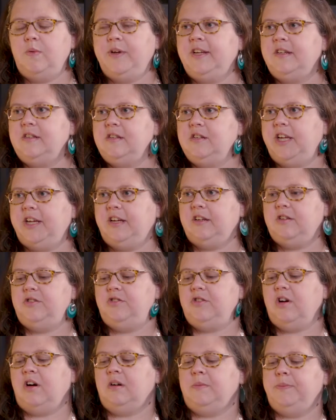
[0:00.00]
we can do like
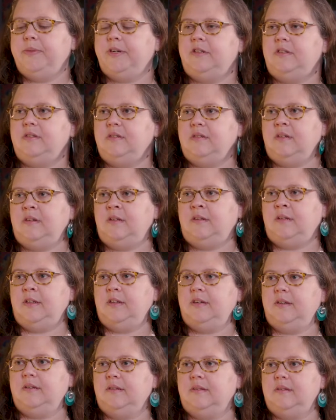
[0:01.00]
draw a person and like
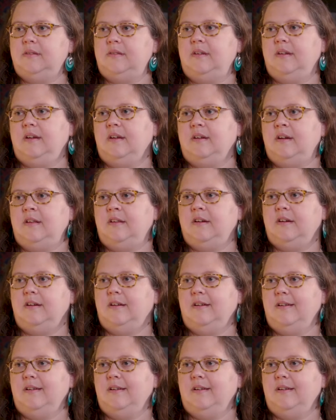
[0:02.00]
stick it on there.